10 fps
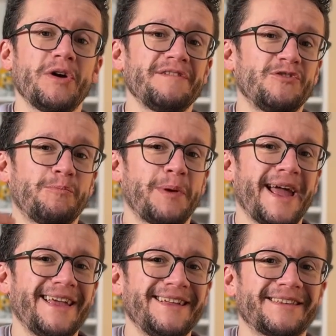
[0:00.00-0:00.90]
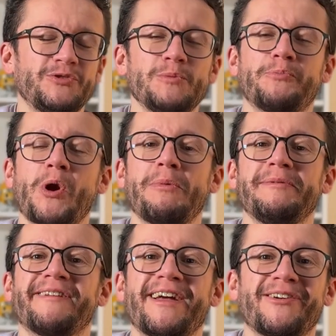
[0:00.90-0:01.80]
if you play it, you'll
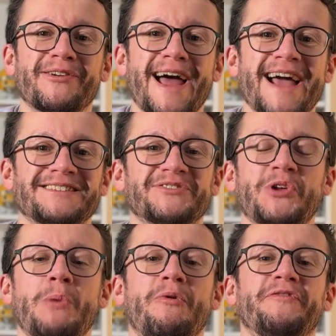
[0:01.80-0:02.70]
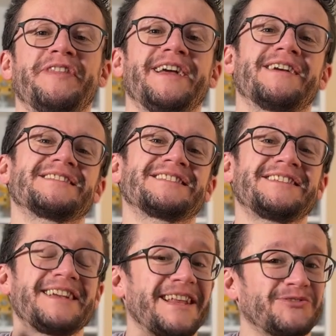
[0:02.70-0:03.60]
probably recognize some of their
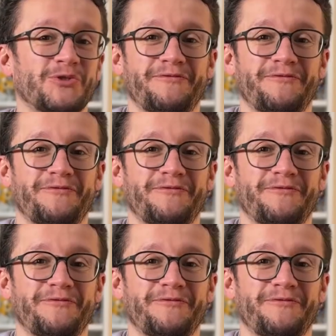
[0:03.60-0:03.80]
signature